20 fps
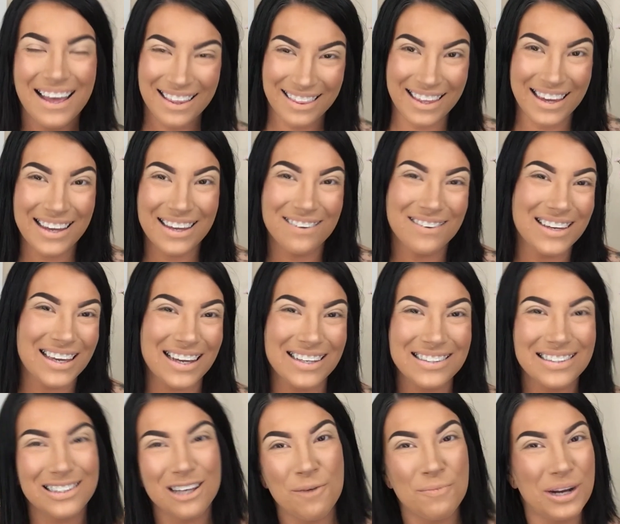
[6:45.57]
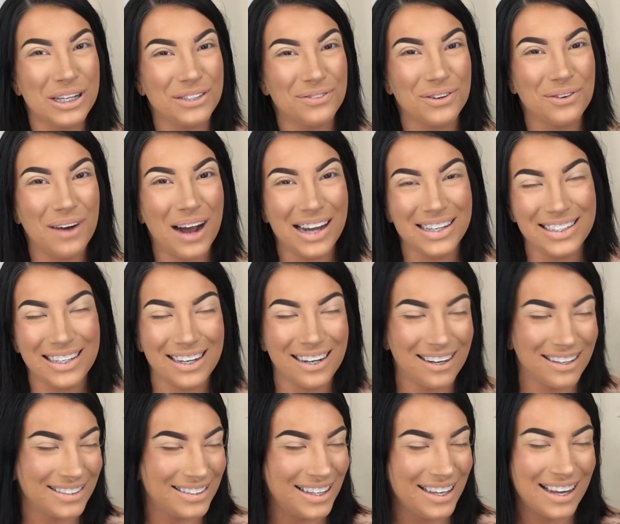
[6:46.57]
Thank you again so much for watching, and
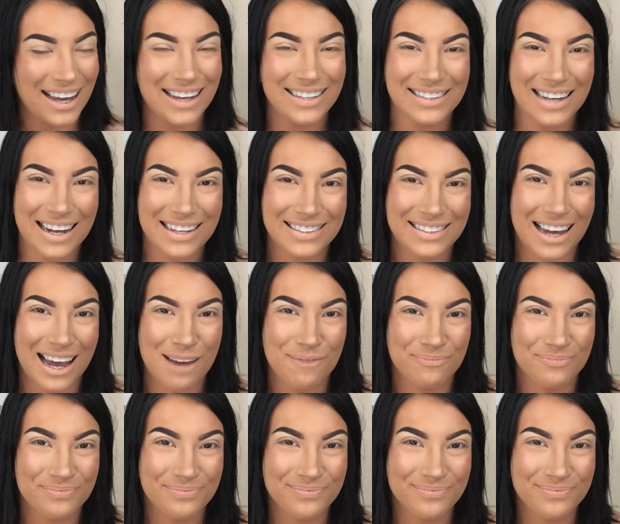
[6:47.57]
I'll see you guys next time.